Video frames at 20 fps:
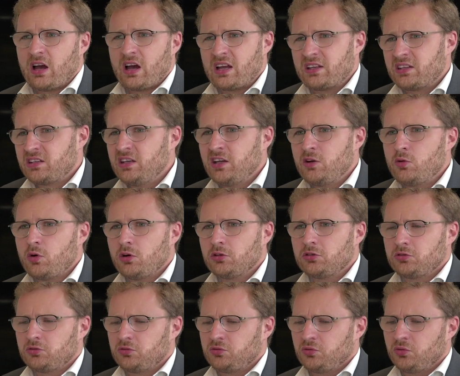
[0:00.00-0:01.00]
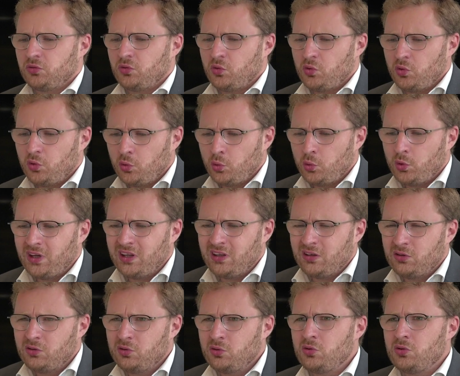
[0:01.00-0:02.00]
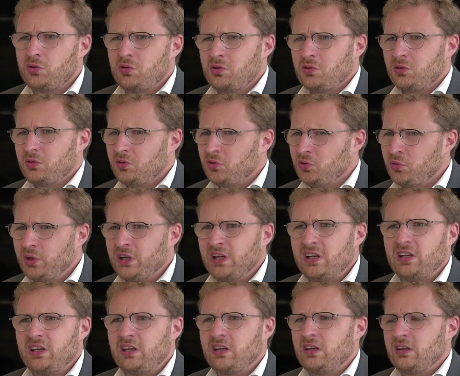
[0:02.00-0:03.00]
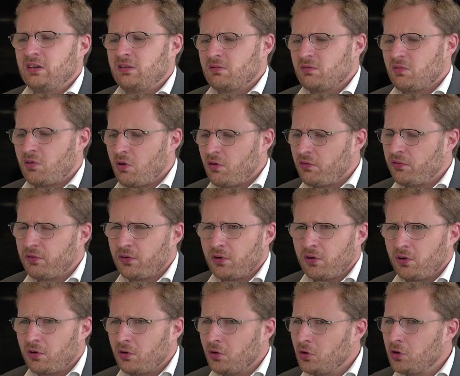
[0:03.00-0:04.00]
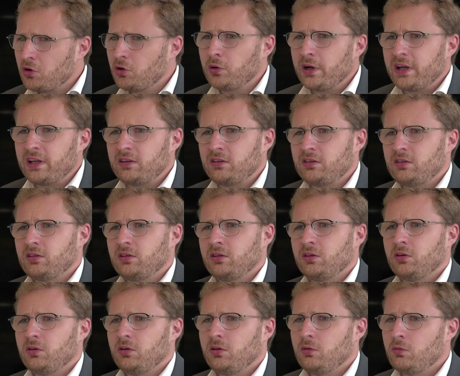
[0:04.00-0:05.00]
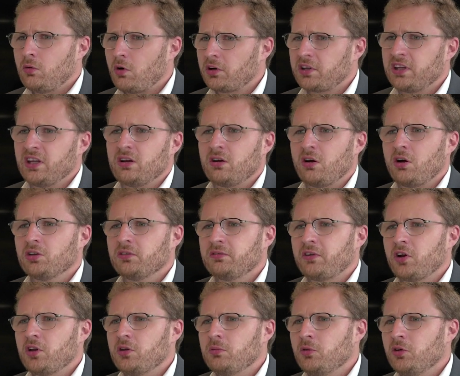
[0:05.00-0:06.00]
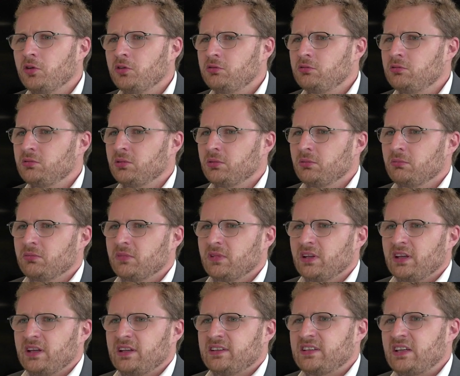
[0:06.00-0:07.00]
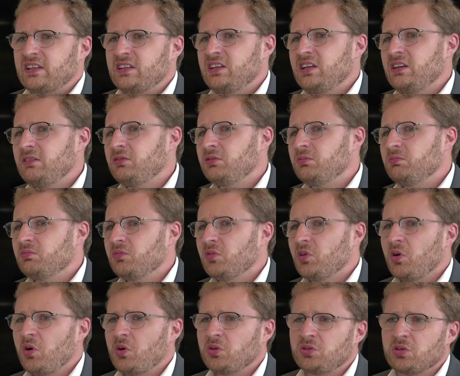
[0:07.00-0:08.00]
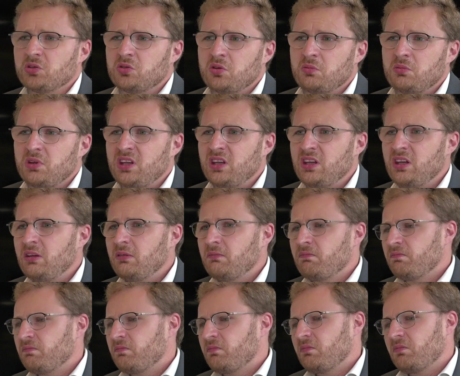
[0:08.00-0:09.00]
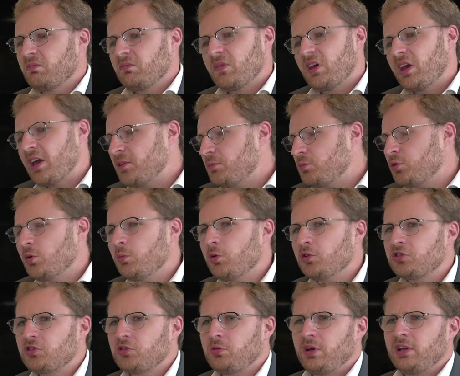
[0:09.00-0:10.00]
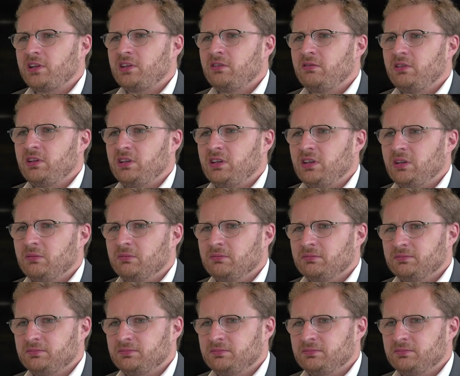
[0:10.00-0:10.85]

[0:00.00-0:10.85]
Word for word: At KeyQuant, we do really offer a great working environment that gives autonomy and promotes creativity.